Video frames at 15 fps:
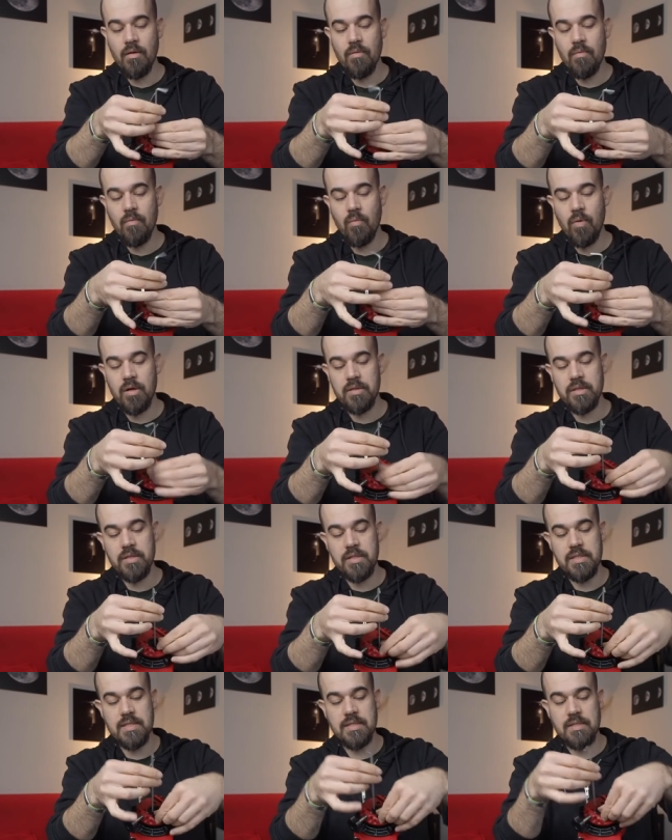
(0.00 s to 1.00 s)
what
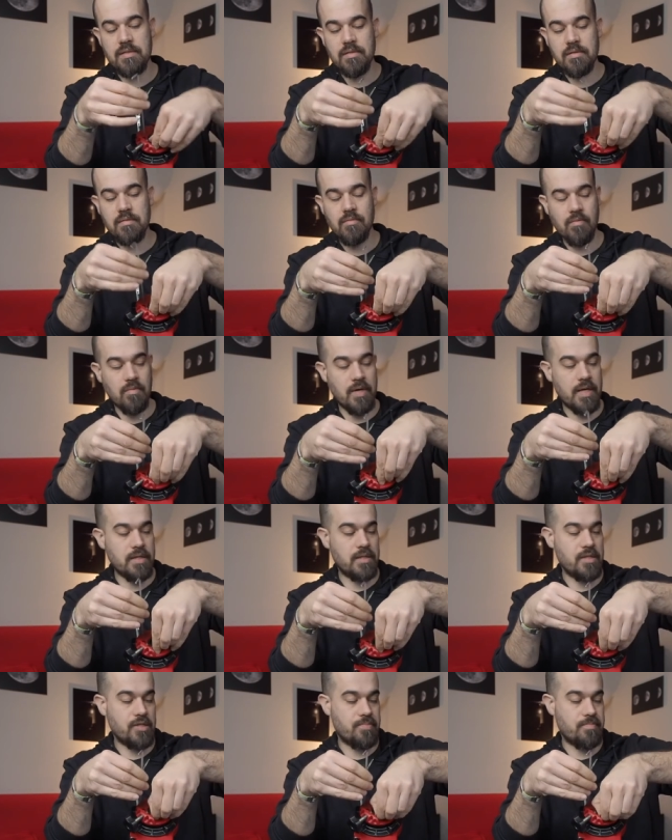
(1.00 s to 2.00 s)
is where
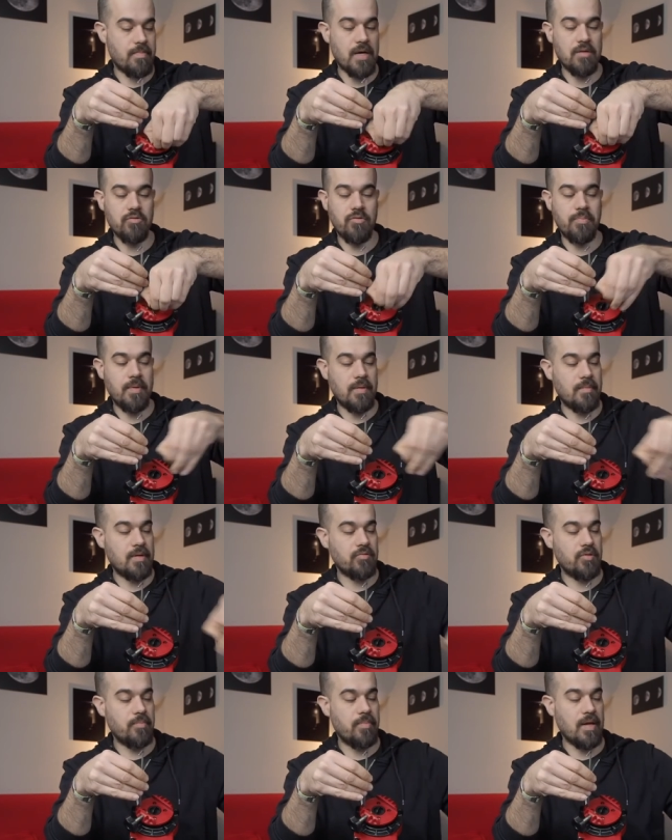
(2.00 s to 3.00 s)
this mount,
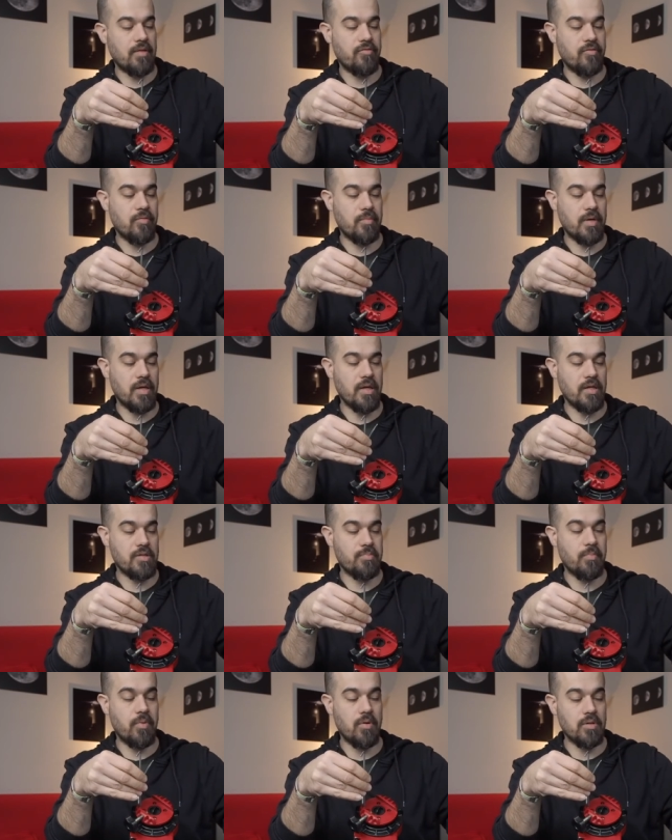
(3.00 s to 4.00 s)
mounting platform is
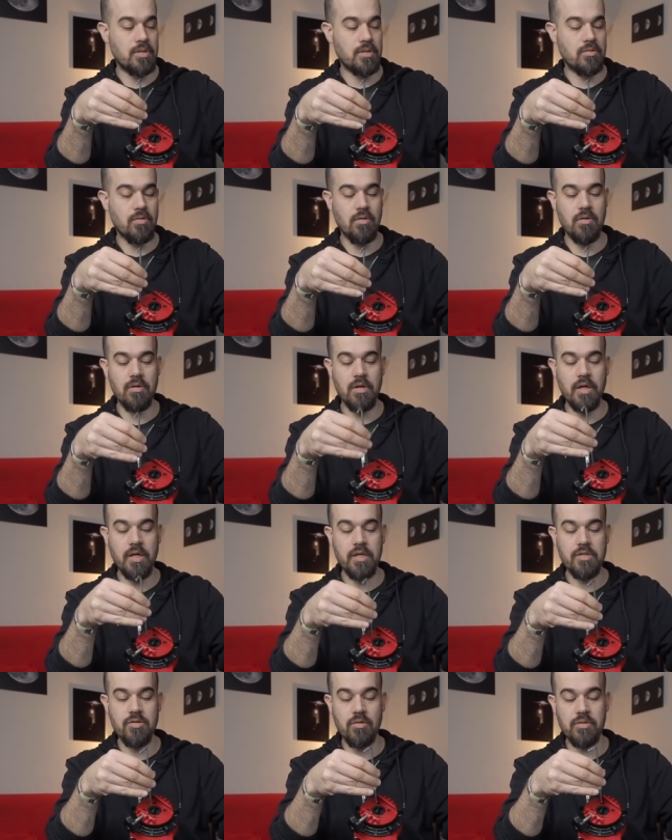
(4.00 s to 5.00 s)
bolted on
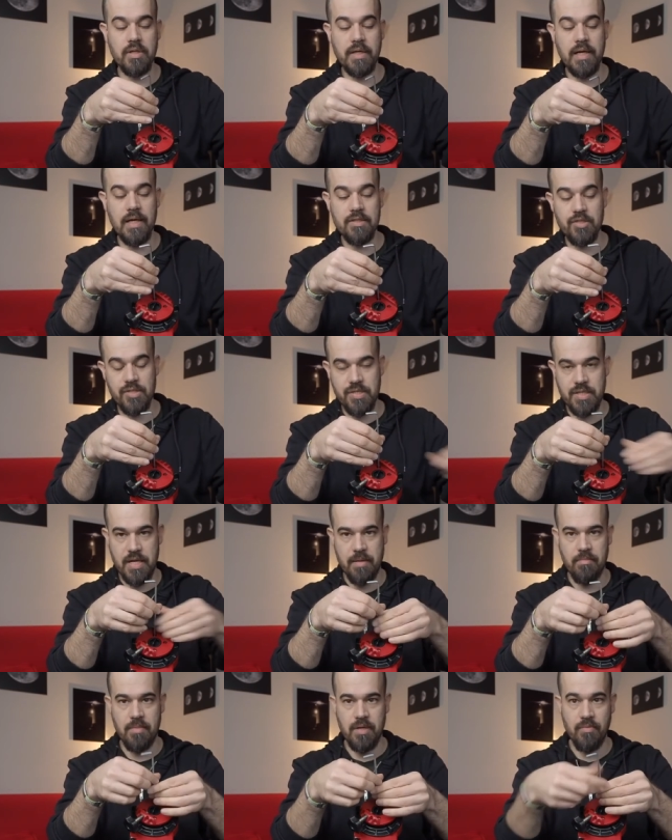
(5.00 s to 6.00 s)
is on the clutch
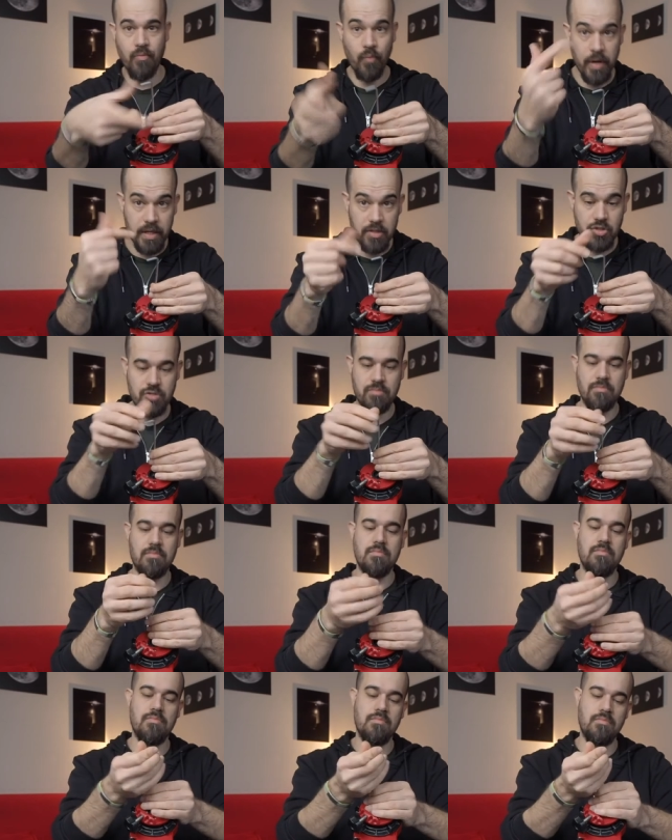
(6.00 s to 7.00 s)
assembly which
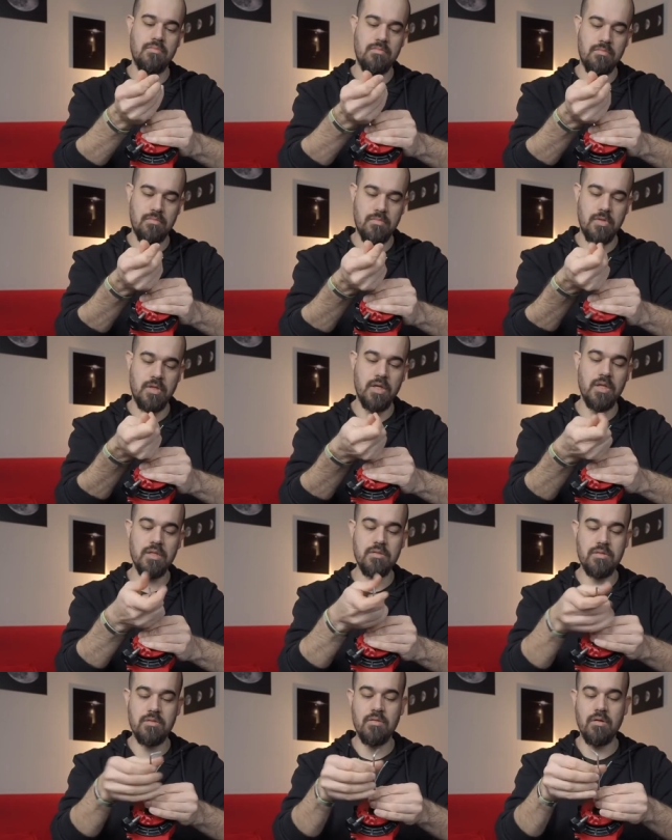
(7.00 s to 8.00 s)
in
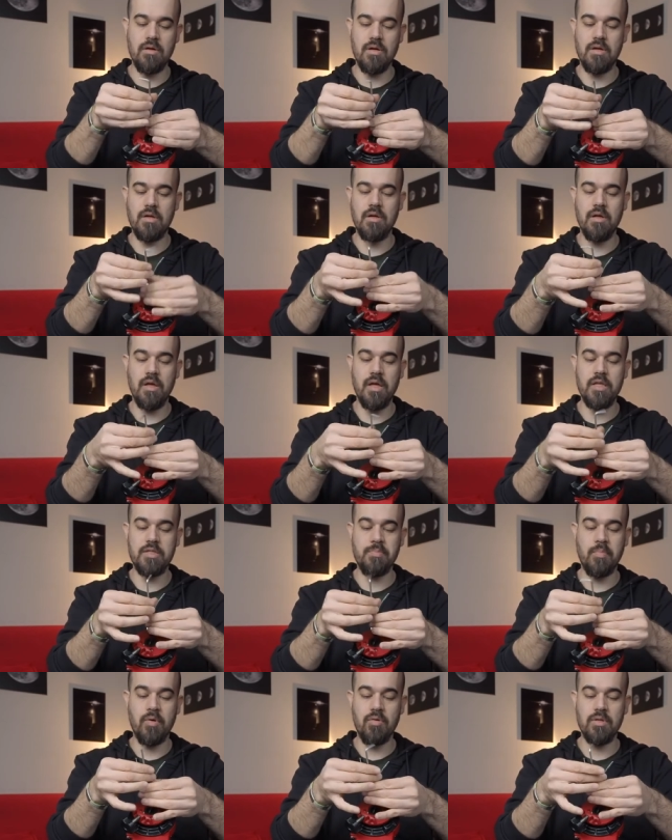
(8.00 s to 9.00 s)
its turn is
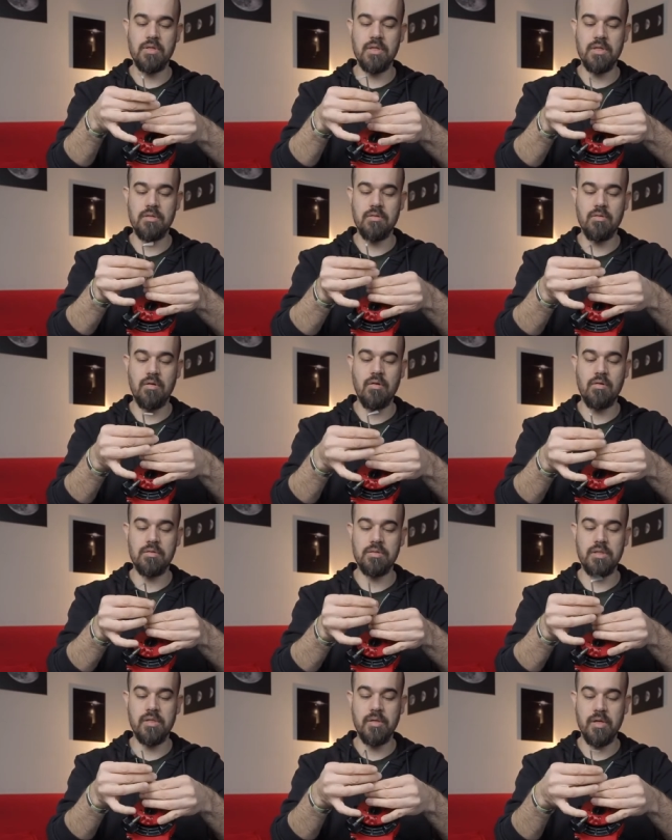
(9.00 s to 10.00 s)
bolted
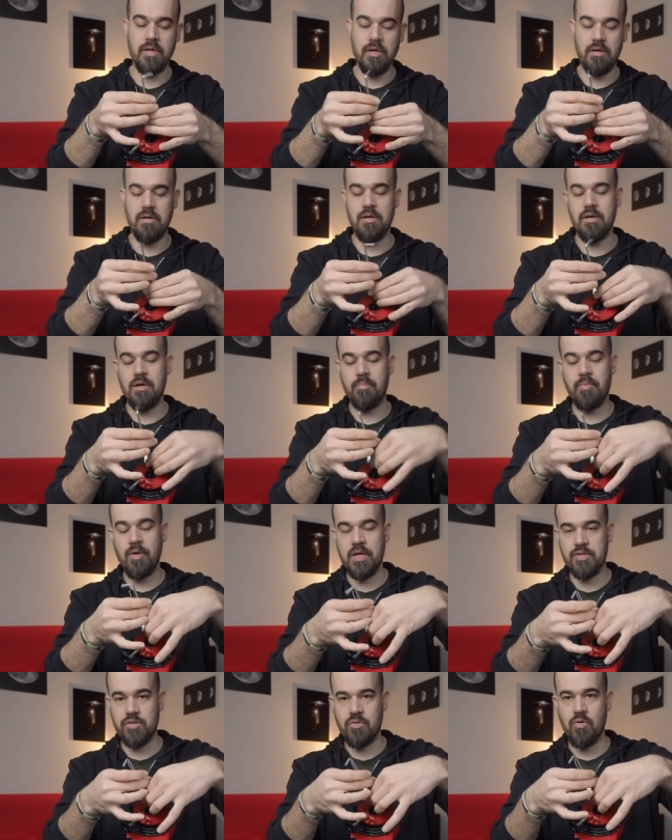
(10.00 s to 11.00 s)
on the uh,
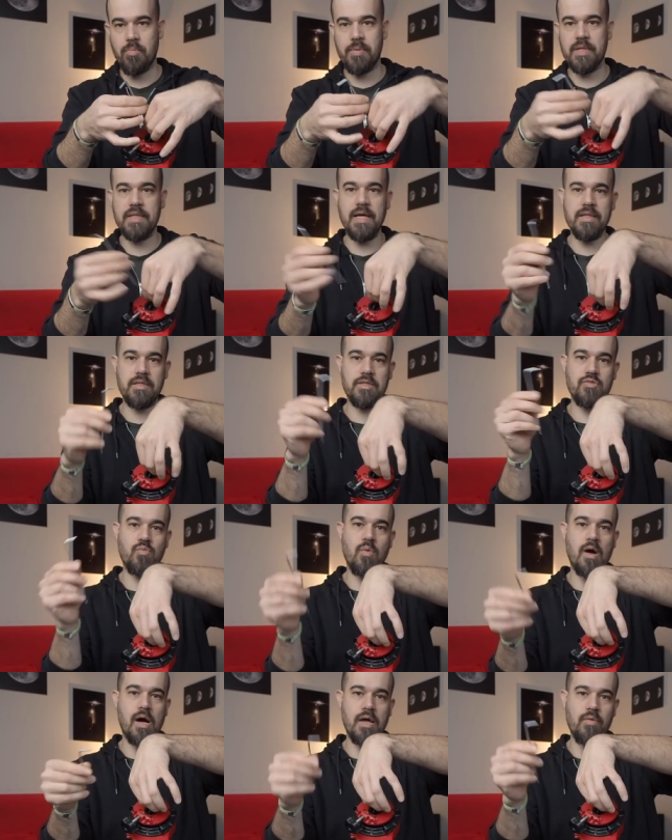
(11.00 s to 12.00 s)
polar scope and that is
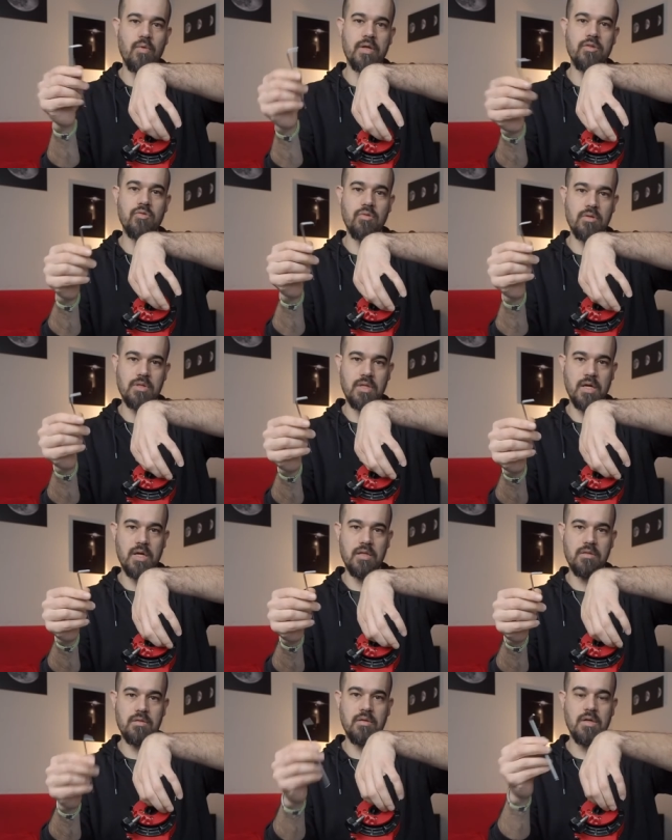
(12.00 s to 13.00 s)
why when you
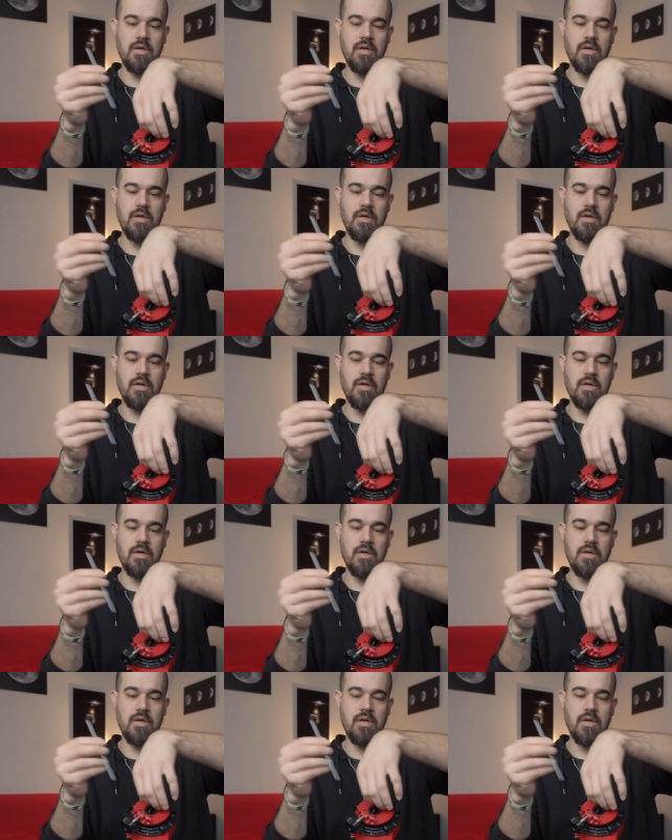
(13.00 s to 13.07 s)
rotate